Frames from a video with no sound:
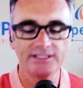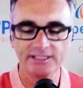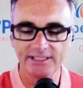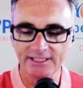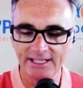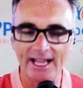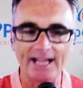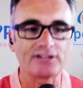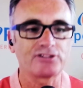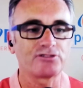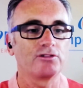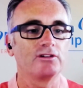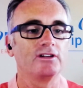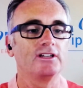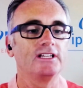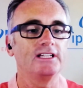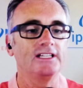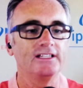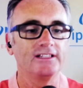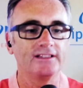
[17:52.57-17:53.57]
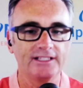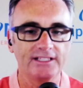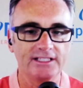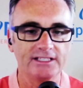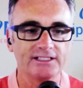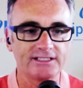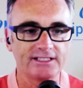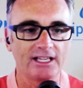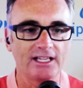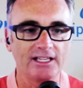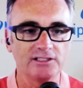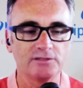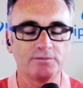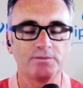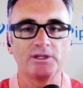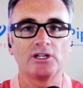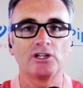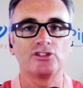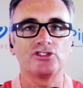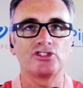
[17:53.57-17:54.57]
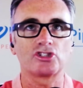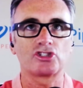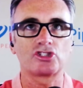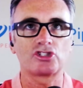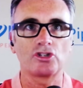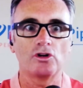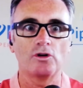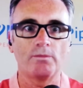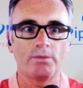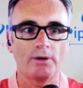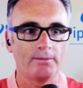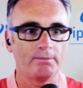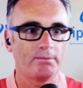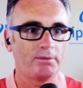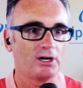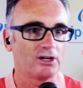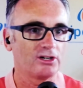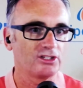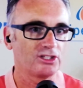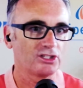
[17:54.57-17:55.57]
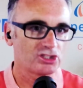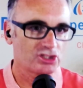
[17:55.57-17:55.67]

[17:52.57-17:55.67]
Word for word: naturally these days because they're so bombarded,